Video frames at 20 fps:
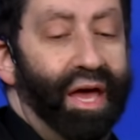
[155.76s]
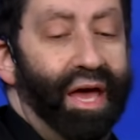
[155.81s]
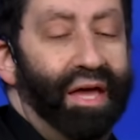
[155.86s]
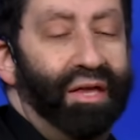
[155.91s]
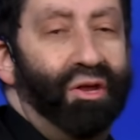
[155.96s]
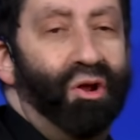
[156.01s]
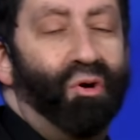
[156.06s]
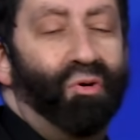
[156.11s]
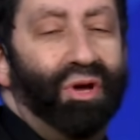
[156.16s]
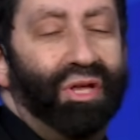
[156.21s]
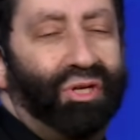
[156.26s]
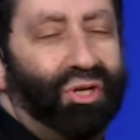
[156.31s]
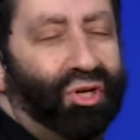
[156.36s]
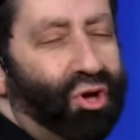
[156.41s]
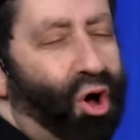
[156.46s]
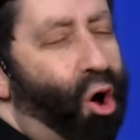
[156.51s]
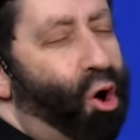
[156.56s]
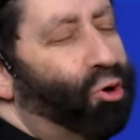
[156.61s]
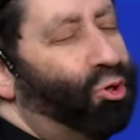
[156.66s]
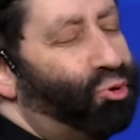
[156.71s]
And you know, it
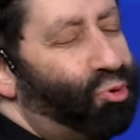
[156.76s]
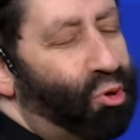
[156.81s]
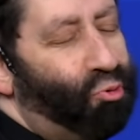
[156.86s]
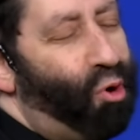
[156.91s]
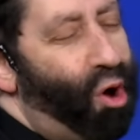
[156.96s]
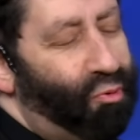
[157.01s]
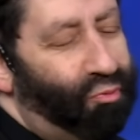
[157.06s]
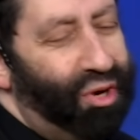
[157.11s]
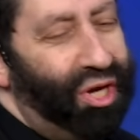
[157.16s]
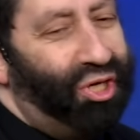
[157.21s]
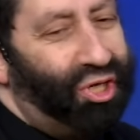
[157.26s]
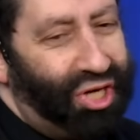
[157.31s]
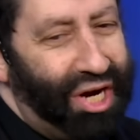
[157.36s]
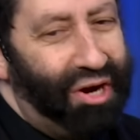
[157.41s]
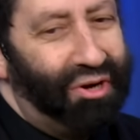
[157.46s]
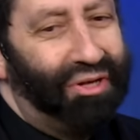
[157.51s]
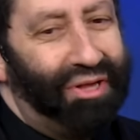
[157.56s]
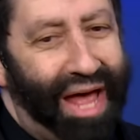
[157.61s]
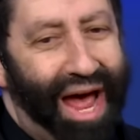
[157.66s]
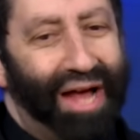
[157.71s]
goes with what we
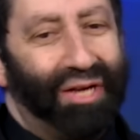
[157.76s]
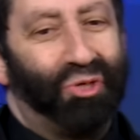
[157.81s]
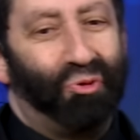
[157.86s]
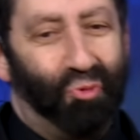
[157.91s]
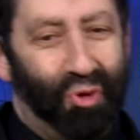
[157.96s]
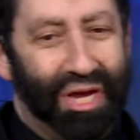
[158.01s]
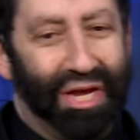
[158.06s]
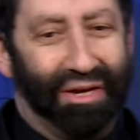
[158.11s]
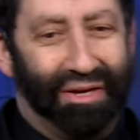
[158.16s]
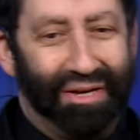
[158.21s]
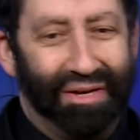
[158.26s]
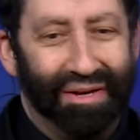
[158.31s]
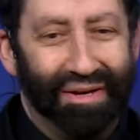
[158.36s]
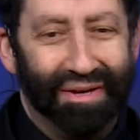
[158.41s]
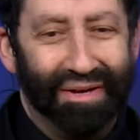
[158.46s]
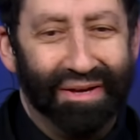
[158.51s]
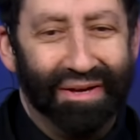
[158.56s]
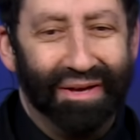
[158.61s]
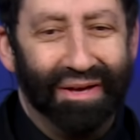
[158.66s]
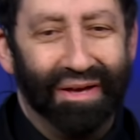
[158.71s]
shared last week
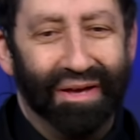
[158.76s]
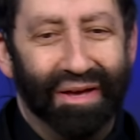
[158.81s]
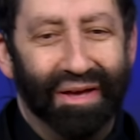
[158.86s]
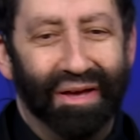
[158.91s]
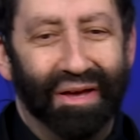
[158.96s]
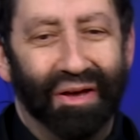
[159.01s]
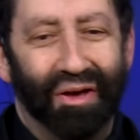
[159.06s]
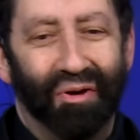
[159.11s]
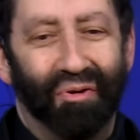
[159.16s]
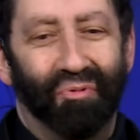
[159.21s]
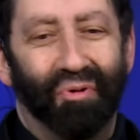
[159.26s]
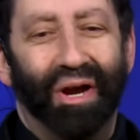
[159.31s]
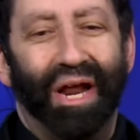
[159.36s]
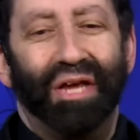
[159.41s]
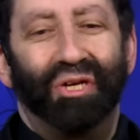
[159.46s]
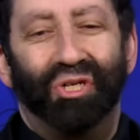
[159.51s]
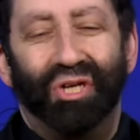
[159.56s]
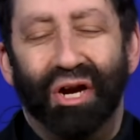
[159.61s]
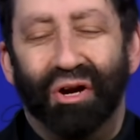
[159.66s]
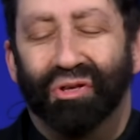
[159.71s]
when I
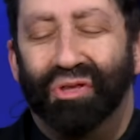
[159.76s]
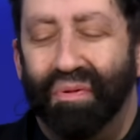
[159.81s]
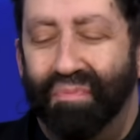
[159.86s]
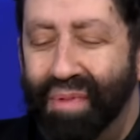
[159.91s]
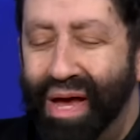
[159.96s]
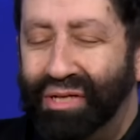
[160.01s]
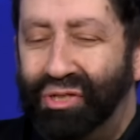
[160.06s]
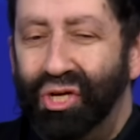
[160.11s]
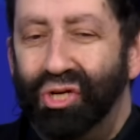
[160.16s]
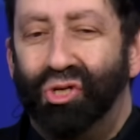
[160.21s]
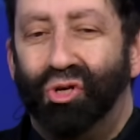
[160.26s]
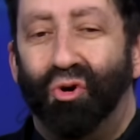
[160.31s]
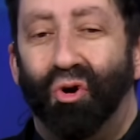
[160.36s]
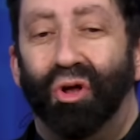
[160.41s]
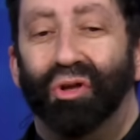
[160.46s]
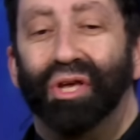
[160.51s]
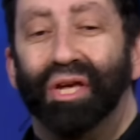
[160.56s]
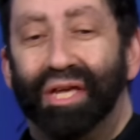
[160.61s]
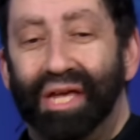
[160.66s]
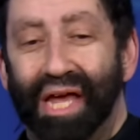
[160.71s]
shared the message
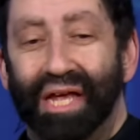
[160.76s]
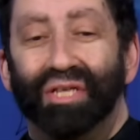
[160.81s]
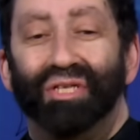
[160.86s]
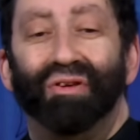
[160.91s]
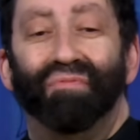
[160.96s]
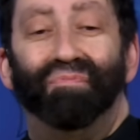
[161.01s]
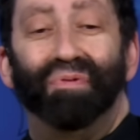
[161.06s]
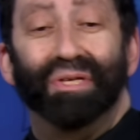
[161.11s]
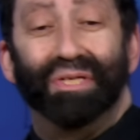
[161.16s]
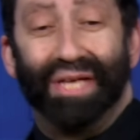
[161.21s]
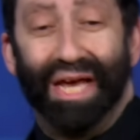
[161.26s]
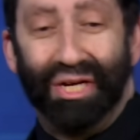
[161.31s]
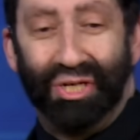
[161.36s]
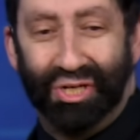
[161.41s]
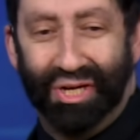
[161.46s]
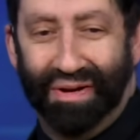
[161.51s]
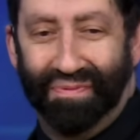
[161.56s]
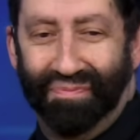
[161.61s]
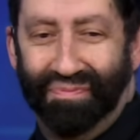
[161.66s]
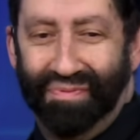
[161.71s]
called A Case of
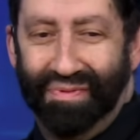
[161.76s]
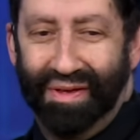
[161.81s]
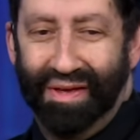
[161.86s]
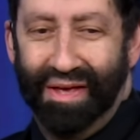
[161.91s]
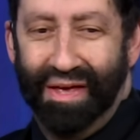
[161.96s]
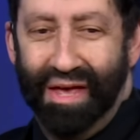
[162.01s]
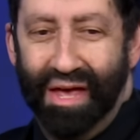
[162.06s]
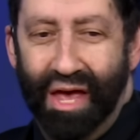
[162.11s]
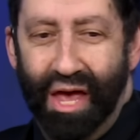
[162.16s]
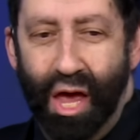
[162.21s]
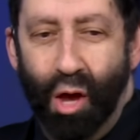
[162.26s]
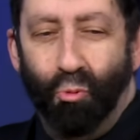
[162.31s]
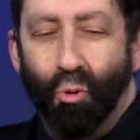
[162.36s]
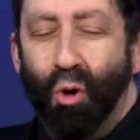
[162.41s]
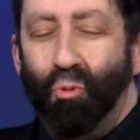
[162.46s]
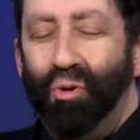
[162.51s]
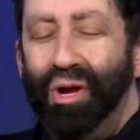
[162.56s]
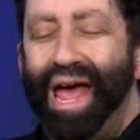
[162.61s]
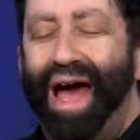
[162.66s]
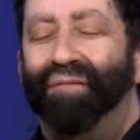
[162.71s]
Possession and
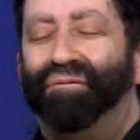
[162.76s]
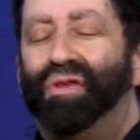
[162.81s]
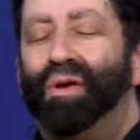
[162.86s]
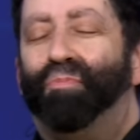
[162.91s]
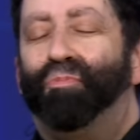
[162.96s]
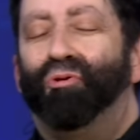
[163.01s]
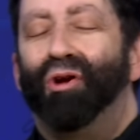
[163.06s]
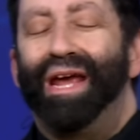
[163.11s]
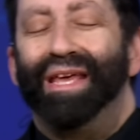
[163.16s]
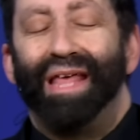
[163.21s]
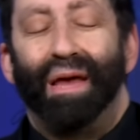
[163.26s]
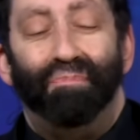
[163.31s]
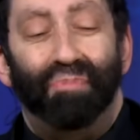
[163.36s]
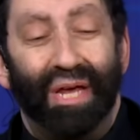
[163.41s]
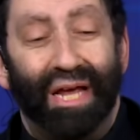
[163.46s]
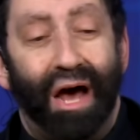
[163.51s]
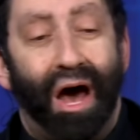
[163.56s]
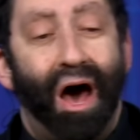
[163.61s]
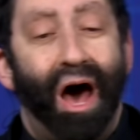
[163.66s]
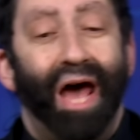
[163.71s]
what we have to pray that
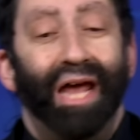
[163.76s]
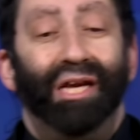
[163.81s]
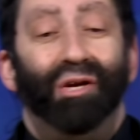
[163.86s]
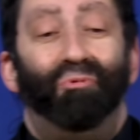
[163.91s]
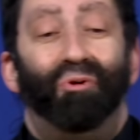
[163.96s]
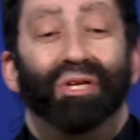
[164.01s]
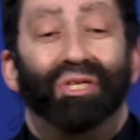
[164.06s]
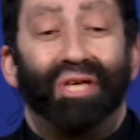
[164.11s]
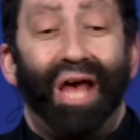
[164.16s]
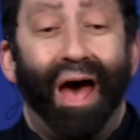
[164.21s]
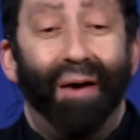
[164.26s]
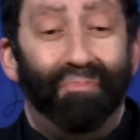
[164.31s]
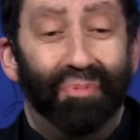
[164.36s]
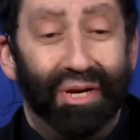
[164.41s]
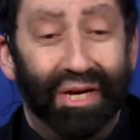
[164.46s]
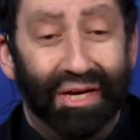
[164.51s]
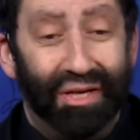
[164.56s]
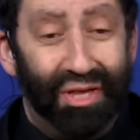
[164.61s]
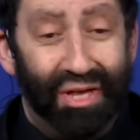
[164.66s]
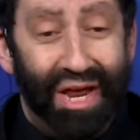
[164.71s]
behind what's
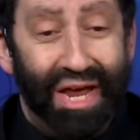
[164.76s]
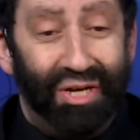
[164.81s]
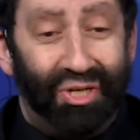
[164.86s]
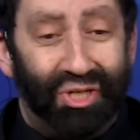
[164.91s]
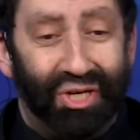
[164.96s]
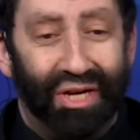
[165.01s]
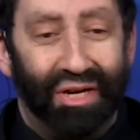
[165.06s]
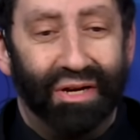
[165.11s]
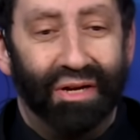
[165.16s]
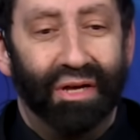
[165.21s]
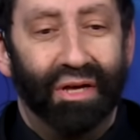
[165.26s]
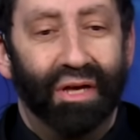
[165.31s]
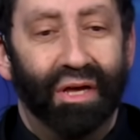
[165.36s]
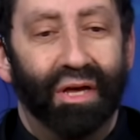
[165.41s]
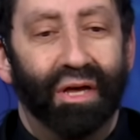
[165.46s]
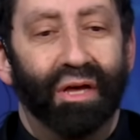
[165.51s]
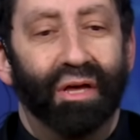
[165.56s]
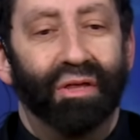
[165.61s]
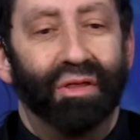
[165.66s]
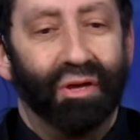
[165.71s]
happening in the nation,
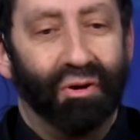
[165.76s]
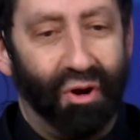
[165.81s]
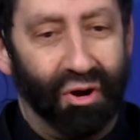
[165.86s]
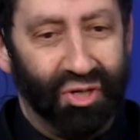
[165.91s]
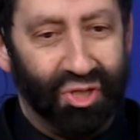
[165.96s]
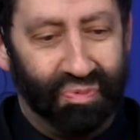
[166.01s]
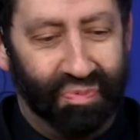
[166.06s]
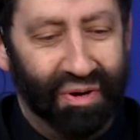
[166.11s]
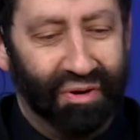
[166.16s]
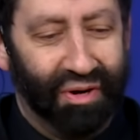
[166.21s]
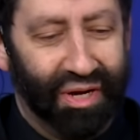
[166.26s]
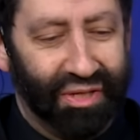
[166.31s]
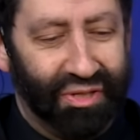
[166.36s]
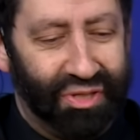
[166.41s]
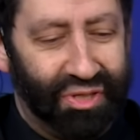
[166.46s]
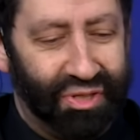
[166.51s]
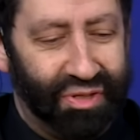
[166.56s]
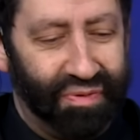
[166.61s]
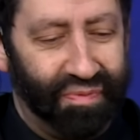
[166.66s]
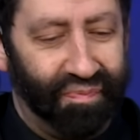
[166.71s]
there are
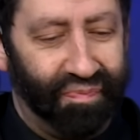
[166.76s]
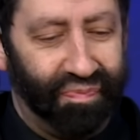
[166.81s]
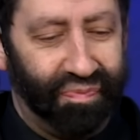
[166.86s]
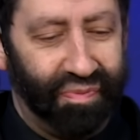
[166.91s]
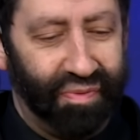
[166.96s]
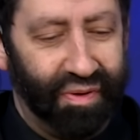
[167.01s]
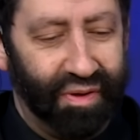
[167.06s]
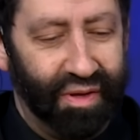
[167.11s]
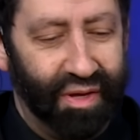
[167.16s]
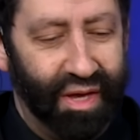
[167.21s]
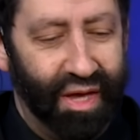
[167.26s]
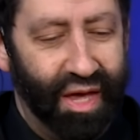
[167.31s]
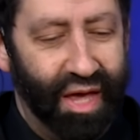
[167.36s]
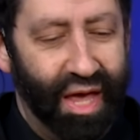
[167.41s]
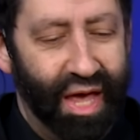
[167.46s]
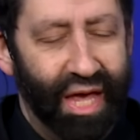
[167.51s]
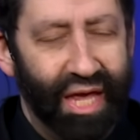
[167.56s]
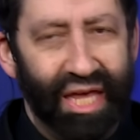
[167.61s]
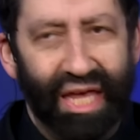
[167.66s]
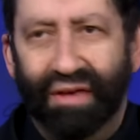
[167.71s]
spirits.
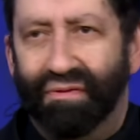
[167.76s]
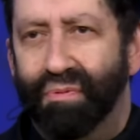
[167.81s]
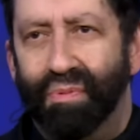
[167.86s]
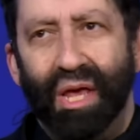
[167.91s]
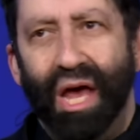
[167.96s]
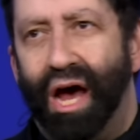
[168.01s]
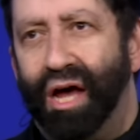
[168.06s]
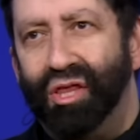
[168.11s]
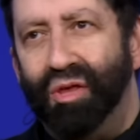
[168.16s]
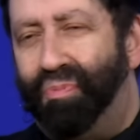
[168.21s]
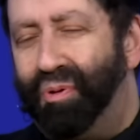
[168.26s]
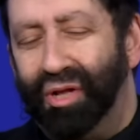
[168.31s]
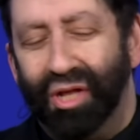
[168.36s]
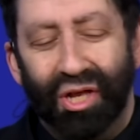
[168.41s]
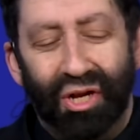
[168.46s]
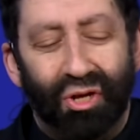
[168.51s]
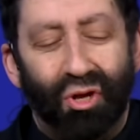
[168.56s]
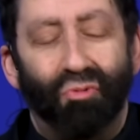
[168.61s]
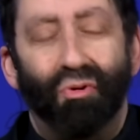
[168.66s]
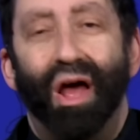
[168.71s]
Even behind the
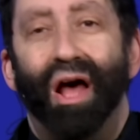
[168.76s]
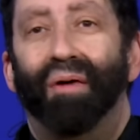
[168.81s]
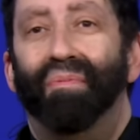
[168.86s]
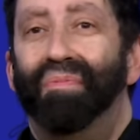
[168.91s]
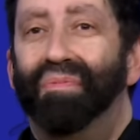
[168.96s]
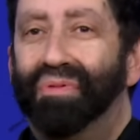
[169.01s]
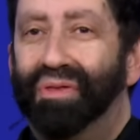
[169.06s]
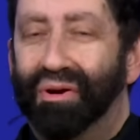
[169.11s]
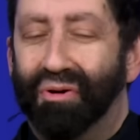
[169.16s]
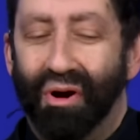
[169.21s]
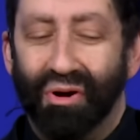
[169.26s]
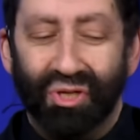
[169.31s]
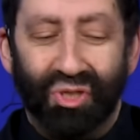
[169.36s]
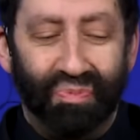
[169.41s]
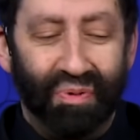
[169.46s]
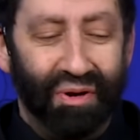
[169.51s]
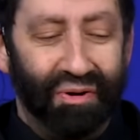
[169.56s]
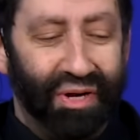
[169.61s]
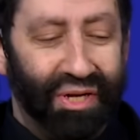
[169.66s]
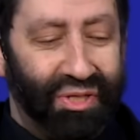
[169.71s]
political realm, there are
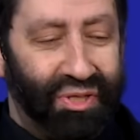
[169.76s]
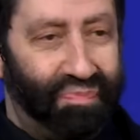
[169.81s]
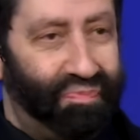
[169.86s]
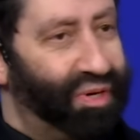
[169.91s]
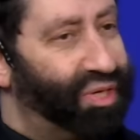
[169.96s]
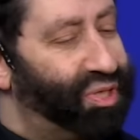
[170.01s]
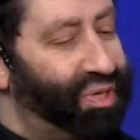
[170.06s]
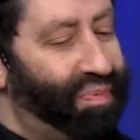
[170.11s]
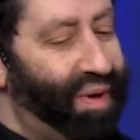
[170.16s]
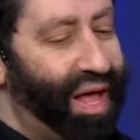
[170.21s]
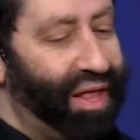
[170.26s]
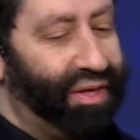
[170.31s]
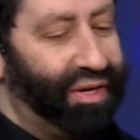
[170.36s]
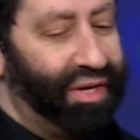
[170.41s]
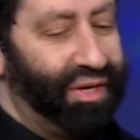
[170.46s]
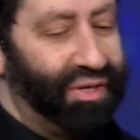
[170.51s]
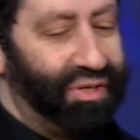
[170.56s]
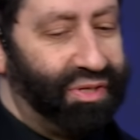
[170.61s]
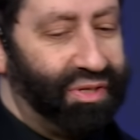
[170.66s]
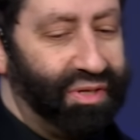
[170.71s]
spirits,
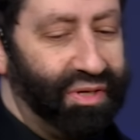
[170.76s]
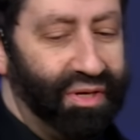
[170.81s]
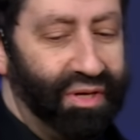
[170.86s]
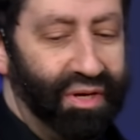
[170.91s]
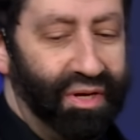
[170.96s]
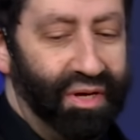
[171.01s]
principalities.